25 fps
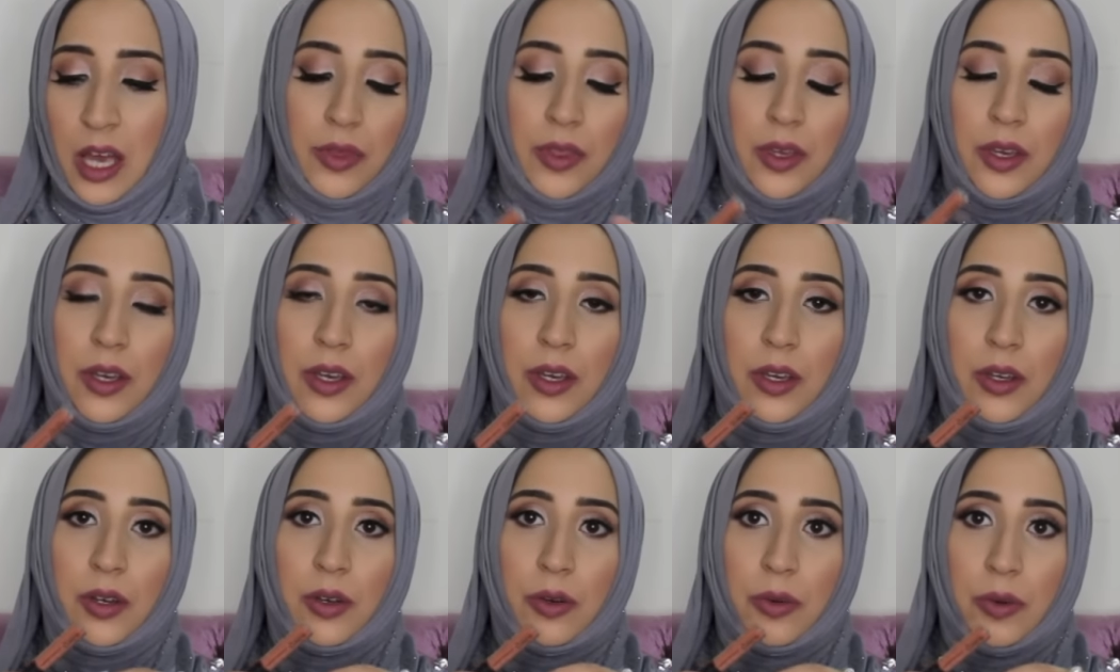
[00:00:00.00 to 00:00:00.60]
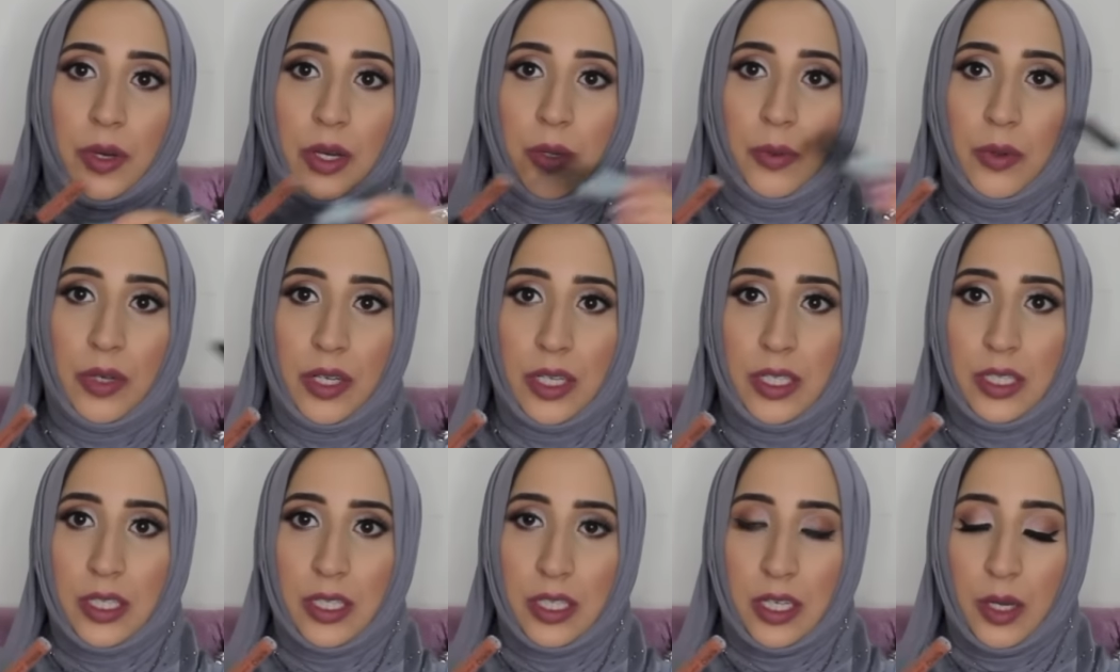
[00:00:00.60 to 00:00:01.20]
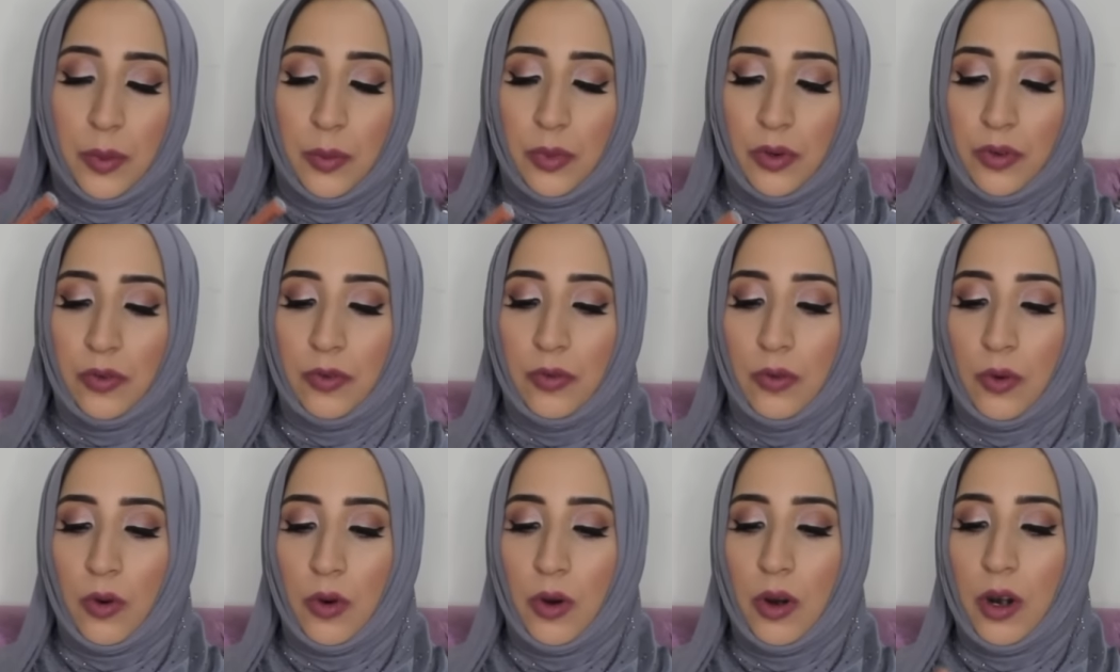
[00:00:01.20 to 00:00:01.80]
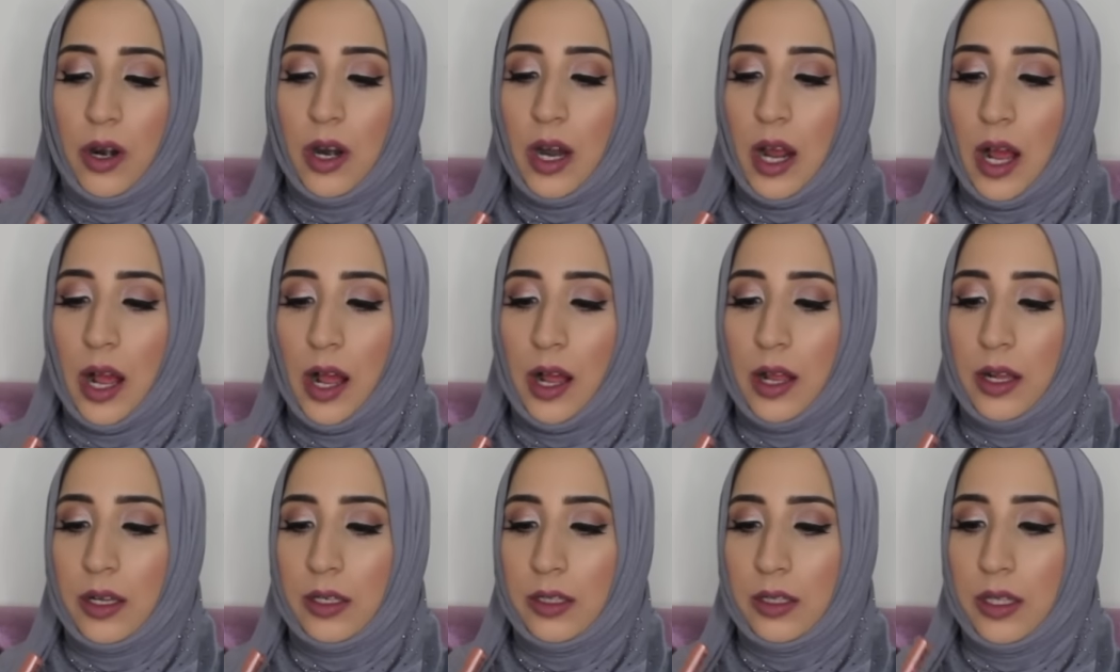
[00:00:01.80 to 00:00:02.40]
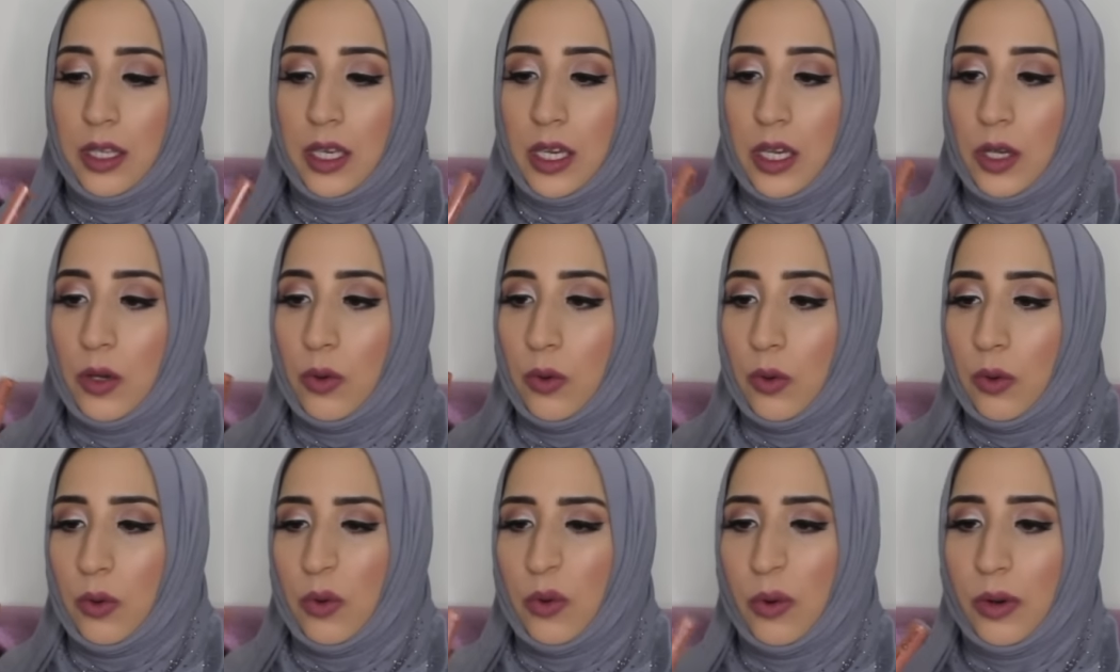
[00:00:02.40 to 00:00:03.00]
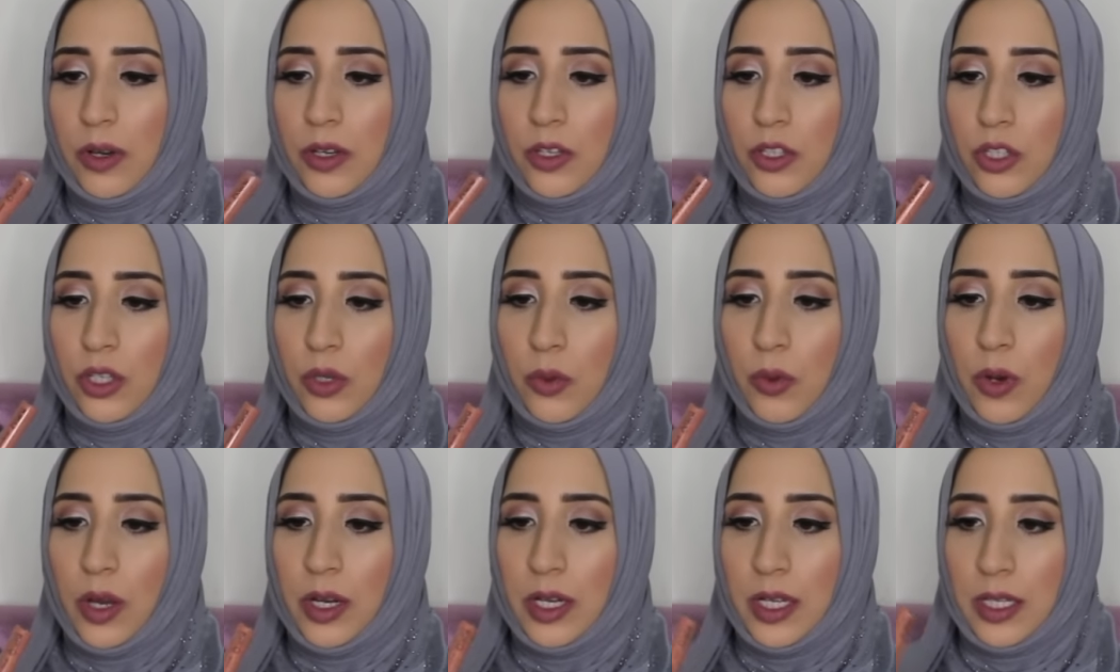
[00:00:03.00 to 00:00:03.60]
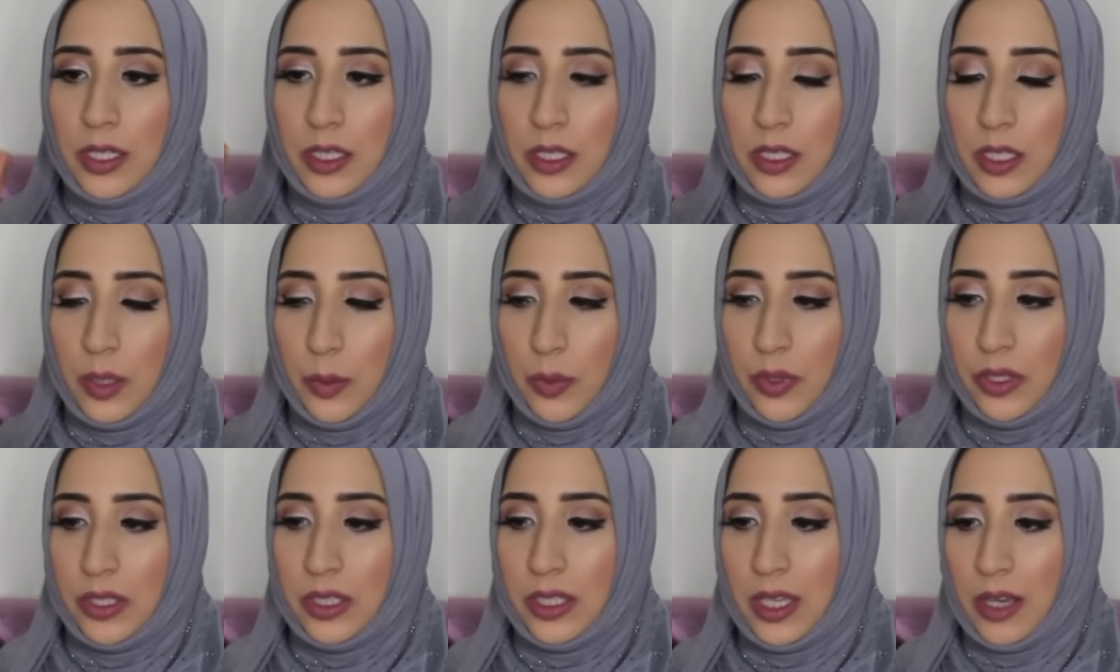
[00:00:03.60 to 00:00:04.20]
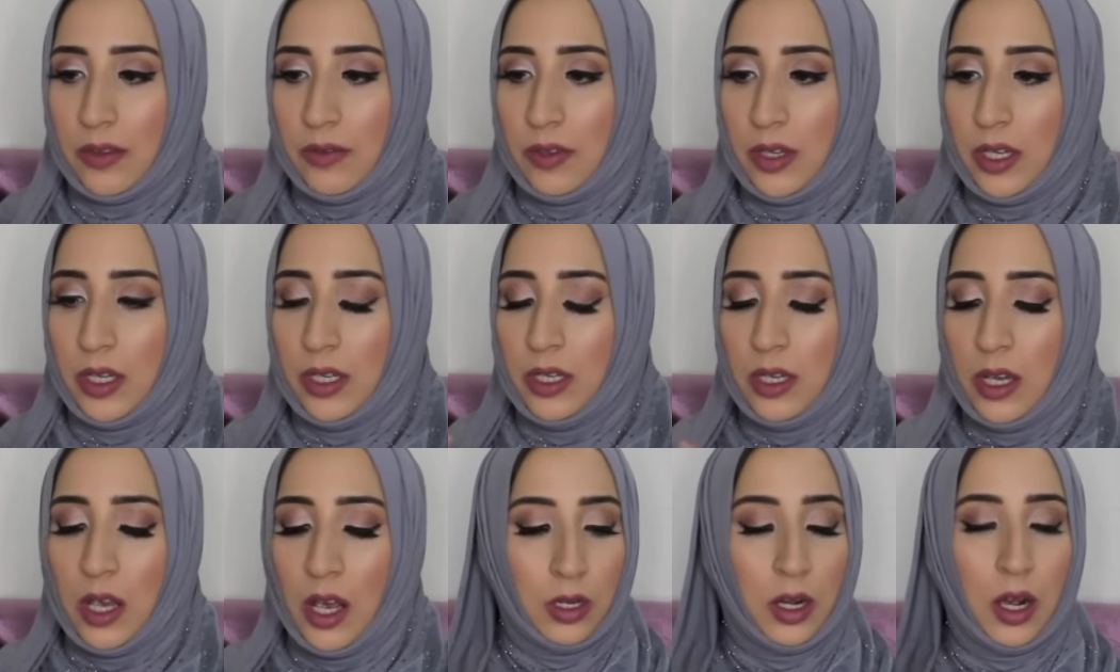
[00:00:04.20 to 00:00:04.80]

The green one is a number 4 and the orangey one is a number 7.